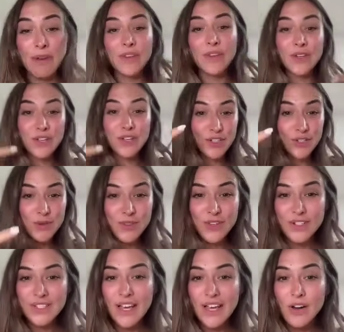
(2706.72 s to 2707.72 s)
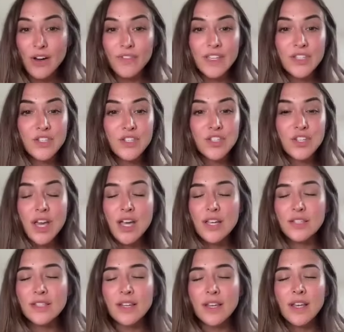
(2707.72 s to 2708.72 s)
but that you can do with yourself, is
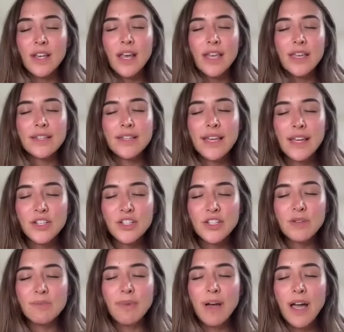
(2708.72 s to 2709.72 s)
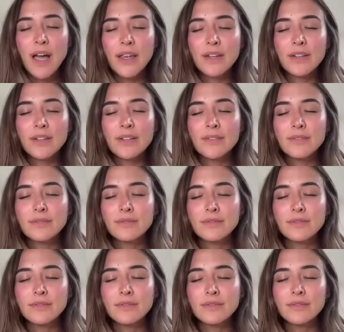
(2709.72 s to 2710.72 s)
just intention behind
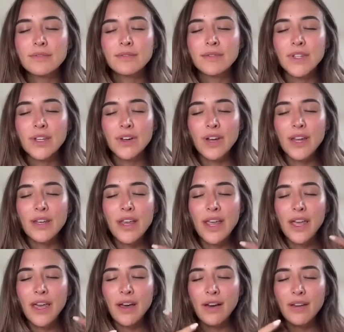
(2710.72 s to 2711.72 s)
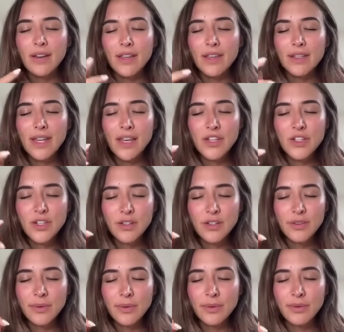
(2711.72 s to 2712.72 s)
your inhale,
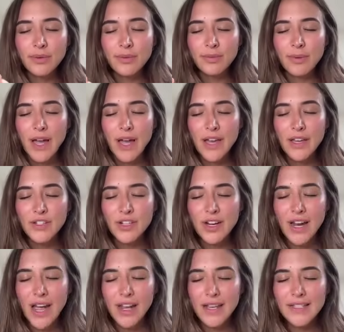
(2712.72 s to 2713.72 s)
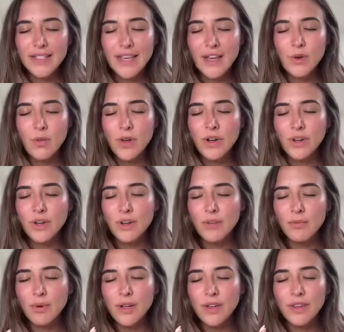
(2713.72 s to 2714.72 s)
intention behind your exhale. What are
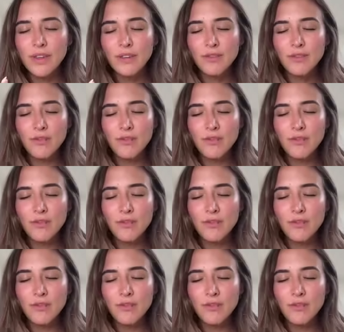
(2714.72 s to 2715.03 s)
you breathing